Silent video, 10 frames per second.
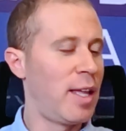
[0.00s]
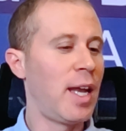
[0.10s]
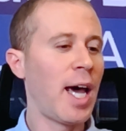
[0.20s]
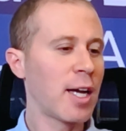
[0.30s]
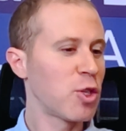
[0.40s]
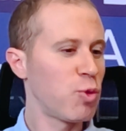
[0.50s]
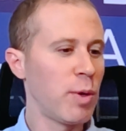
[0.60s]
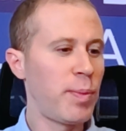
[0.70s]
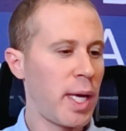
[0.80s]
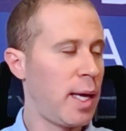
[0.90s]
And X
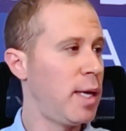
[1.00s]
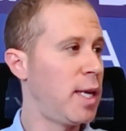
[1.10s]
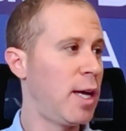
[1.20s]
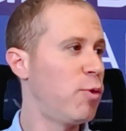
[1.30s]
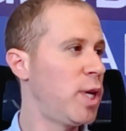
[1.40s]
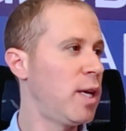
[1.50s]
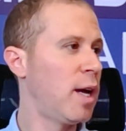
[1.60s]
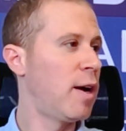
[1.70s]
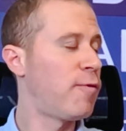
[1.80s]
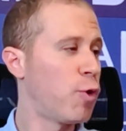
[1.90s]
will pay
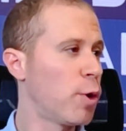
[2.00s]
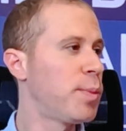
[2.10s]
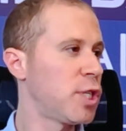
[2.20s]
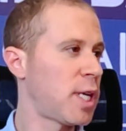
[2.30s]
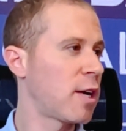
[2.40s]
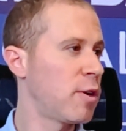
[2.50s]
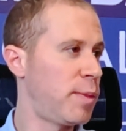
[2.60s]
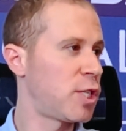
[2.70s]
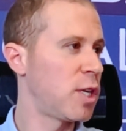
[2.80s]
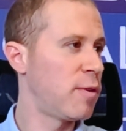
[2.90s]
Nawy a 4%
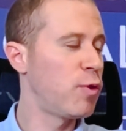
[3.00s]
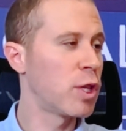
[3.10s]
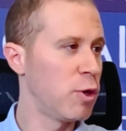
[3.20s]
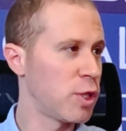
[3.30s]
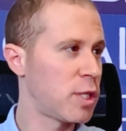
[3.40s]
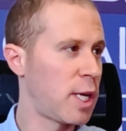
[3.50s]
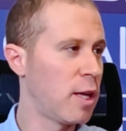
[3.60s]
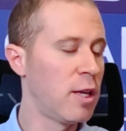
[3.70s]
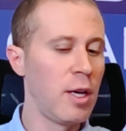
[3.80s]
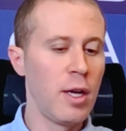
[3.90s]
commission if we close a
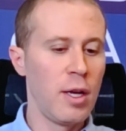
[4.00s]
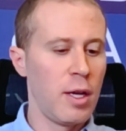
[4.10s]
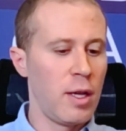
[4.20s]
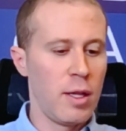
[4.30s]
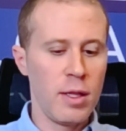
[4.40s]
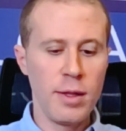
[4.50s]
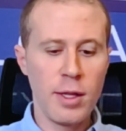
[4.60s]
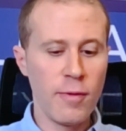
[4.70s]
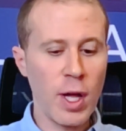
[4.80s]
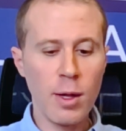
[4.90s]
sale.
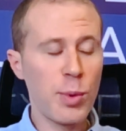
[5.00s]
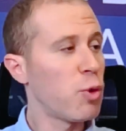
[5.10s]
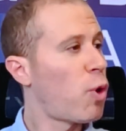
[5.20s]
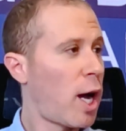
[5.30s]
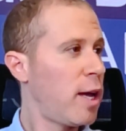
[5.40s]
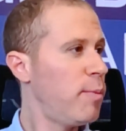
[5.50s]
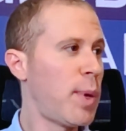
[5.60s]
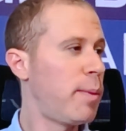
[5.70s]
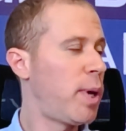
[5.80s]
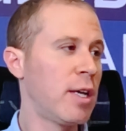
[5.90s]
Developer Y
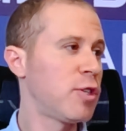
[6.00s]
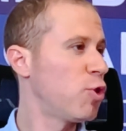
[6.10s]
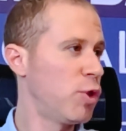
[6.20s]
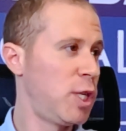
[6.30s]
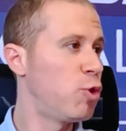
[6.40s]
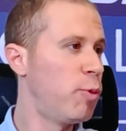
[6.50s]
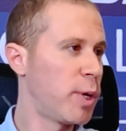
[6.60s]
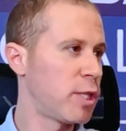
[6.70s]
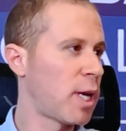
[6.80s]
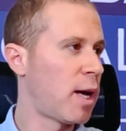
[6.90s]
may us only
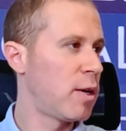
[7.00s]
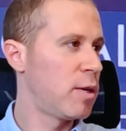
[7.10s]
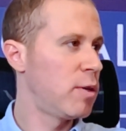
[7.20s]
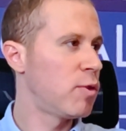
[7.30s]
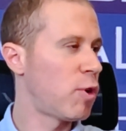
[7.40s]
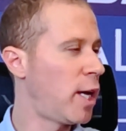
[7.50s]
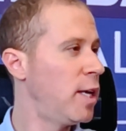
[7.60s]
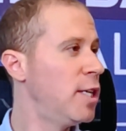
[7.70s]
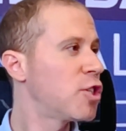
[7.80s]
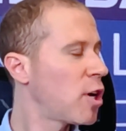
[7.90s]
2%,
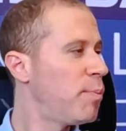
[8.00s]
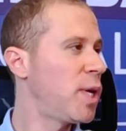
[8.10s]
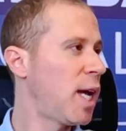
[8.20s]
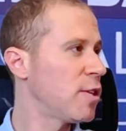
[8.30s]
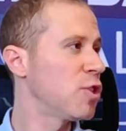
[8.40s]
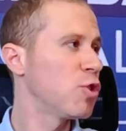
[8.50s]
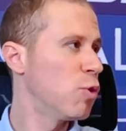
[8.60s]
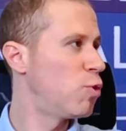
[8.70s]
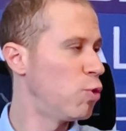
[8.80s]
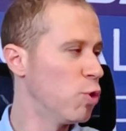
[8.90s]
right? Each company has its
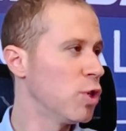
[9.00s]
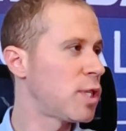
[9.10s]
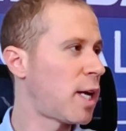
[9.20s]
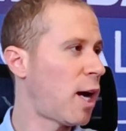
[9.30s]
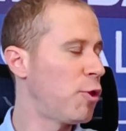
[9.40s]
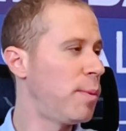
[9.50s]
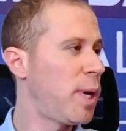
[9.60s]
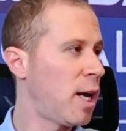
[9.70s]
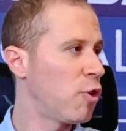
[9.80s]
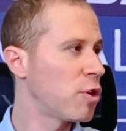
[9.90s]
own rules and how they
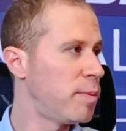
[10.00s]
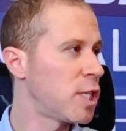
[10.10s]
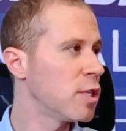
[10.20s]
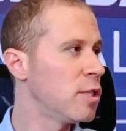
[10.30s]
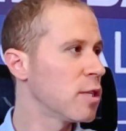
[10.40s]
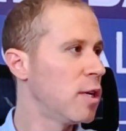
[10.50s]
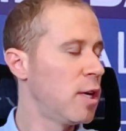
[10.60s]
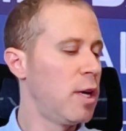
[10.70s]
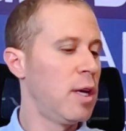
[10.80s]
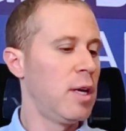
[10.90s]
pay out commissions.
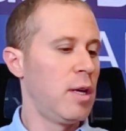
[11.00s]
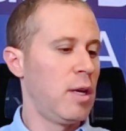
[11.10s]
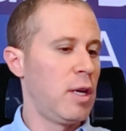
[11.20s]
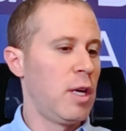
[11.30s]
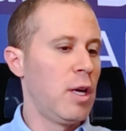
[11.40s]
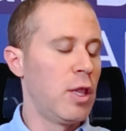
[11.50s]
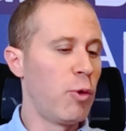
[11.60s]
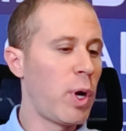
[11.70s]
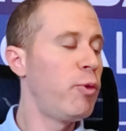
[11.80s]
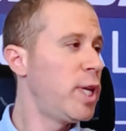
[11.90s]

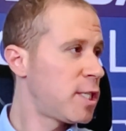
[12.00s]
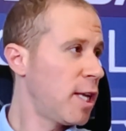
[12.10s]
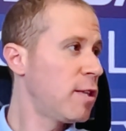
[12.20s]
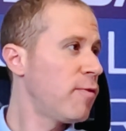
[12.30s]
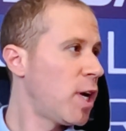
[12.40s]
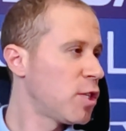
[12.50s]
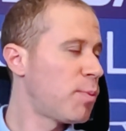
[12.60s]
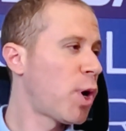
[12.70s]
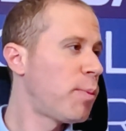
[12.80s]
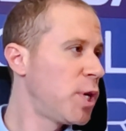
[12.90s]
The way we incentivize our
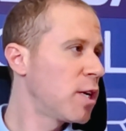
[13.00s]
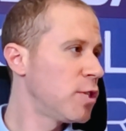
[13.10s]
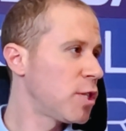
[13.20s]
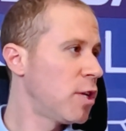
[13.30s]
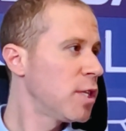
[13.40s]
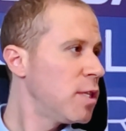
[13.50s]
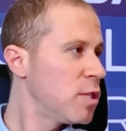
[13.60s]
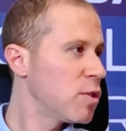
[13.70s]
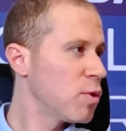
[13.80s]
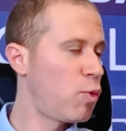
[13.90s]
property
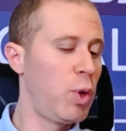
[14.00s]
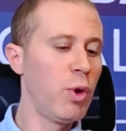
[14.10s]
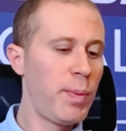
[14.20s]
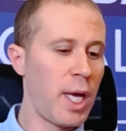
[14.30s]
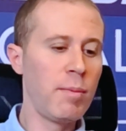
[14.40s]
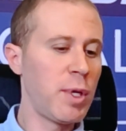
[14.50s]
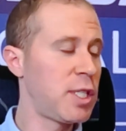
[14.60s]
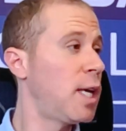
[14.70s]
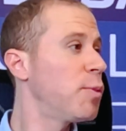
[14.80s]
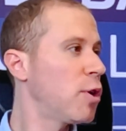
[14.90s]
consultants, we will pay them the
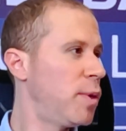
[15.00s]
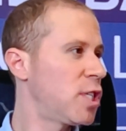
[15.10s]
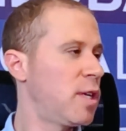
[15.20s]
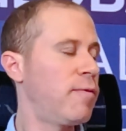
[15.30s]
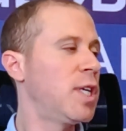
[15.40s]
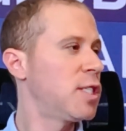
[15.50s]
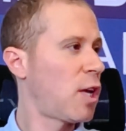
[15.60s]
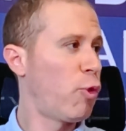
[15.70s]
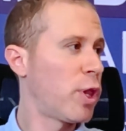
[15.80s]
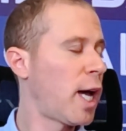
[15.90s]
same commission if they
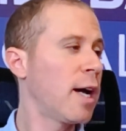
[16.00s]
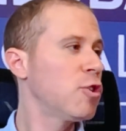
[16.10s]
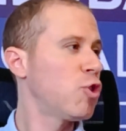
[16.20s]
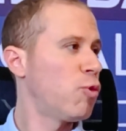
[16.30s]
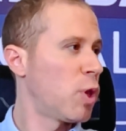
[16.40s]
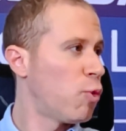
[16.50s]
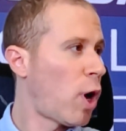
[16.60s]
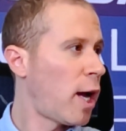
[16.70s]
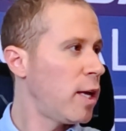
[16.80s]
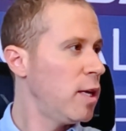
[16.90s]
sell with X or with
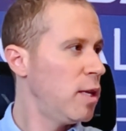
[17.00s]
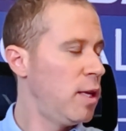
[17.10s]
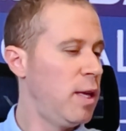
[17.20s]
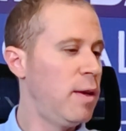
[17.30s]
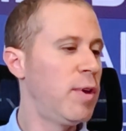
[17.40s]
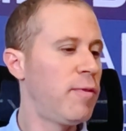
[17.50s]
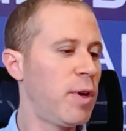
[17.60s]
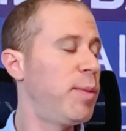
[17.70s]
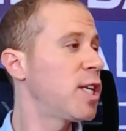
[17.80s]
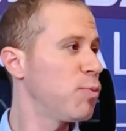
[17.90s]
Y, even if
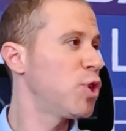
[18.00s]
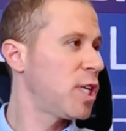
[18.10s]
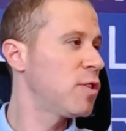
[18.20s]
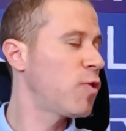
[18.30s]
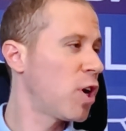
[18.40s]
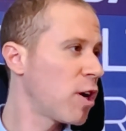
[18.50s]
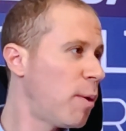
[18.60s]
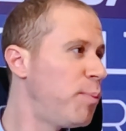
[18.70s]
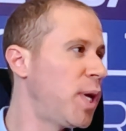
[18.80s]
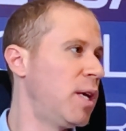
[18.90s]
it makes more sense for a
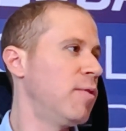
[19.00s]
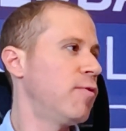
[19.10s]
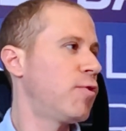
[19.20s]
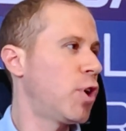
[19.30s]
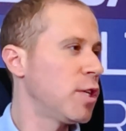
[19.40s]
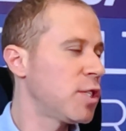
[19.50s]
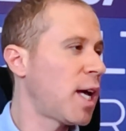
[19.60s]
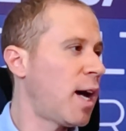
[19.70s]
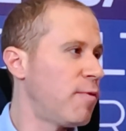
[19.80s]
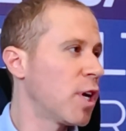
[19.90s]
company for us
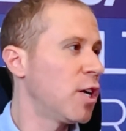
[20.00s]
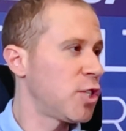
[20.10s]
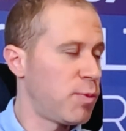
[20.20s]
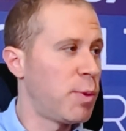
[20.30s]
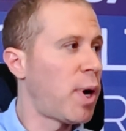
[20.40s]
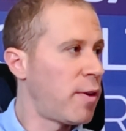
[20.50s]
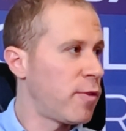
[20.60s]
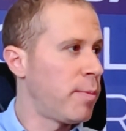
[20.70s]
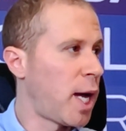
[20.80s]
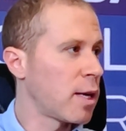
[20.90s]
to have the customer buy
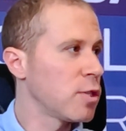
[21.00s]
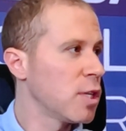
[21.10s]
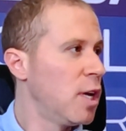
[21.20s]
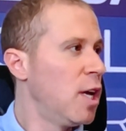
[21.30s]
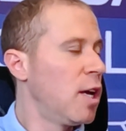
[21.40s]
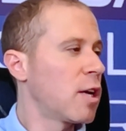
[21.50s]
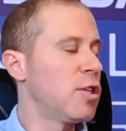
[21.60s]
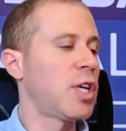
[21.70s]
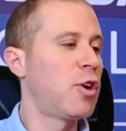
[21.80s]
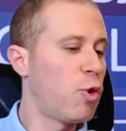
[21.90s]
from X.
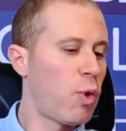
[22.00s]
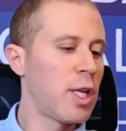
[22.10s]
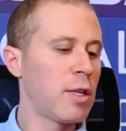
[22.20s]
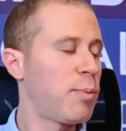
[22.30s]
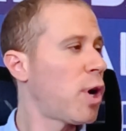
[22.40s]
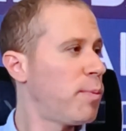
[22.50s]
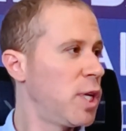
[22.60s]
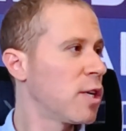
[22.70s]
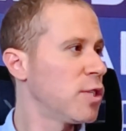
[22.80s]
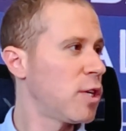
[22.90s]
Because I don't want the
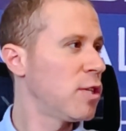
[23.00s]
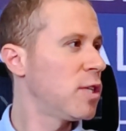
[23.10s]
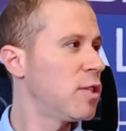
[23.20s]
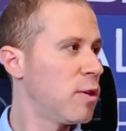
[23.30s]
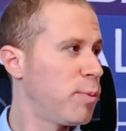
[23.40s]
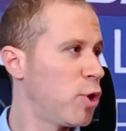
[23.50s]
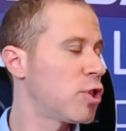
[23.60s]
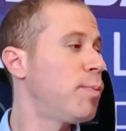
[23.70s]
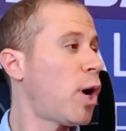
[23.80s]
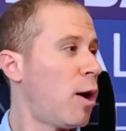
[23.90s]
property consultant to
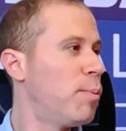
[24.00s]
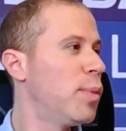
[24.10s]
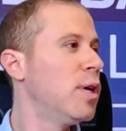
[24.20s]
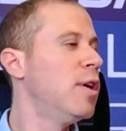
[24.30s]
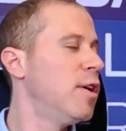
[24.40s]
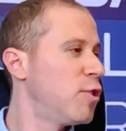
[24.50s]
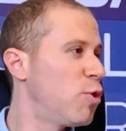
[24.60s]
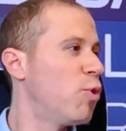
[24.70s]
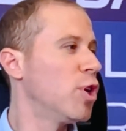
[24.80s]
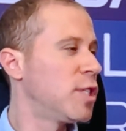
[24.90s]
push Bob
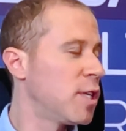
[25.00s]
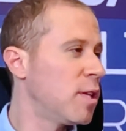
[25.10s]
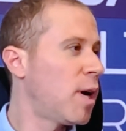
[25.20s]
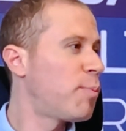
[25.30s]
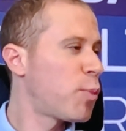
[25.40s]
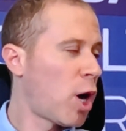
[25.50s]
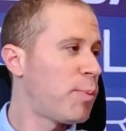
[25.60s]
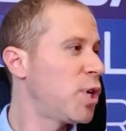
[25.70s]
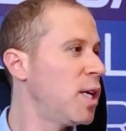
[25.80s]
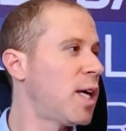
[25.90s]
towards a
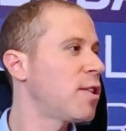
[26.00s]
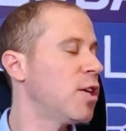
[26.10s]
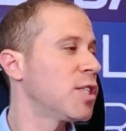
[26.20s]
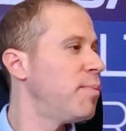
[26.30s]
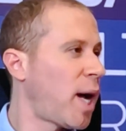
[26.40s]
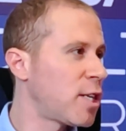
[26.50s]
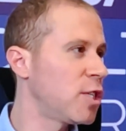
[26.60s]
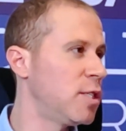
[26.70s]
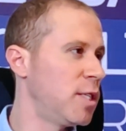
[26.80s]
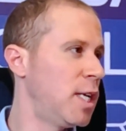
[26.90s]
property that doesn't match
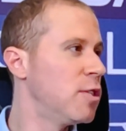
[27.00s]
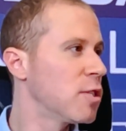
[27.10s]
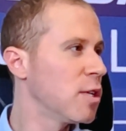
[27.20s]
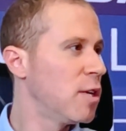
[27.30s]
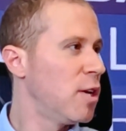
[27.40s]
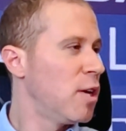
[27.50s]
his needs.